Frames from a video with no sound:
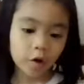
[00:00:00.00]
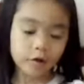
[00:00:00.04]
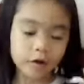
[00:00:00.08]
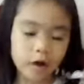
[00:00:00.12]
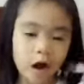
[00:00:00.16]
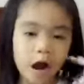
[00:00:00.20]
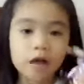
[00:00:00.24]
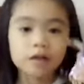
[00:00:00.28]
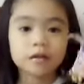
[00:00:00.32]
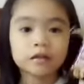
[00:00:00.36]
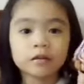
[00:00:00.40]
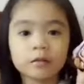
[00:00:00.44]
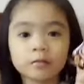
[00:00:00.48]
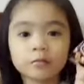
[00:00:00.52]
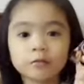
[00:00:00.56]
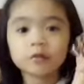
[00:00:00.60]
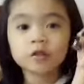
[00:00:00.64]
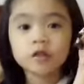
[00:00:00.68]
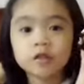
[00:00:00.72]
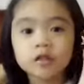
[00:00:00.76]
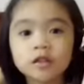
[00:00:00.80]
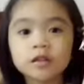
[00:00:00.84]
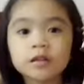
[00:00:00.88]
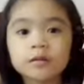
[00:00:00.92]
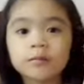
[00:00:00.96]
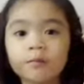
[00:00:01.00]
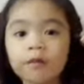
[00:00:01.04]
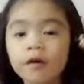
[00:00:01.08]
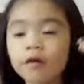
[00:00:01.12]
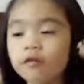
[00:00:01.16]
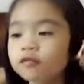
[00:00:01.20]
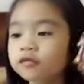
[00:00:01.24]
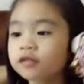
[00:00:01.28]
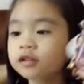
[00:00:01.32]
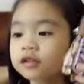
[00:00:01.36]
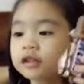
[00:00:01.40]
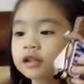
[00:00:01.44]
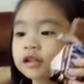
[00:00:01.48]
guys, I'm gonna eat
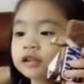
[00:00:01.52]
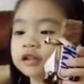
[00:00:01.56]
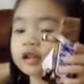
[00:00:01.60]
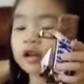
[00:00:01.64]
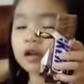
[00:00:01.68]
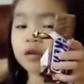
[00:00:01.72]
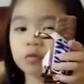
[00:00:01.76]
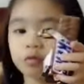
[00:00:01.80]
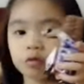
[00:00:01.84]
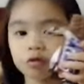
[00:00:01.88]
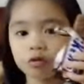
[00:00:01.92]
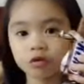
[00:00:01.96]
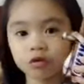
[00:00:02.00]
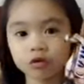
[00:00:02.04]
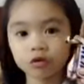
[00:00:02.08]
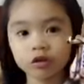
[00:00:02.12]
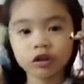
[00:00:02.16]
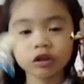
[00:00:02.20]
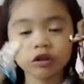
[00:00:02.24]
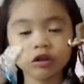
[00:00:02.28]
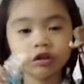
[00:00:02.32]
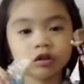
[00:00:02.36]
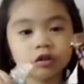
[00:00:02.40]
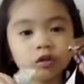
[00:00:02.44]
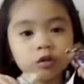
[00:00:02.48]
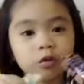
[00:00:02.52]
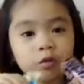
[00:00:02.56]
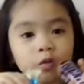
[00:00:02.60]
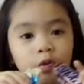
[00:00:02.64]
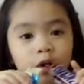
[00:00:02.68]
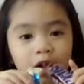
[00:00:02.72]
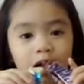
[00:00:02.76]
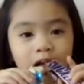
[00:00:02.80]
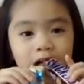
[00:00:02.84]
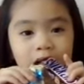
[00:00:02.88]
both of these. 3, 2, 1.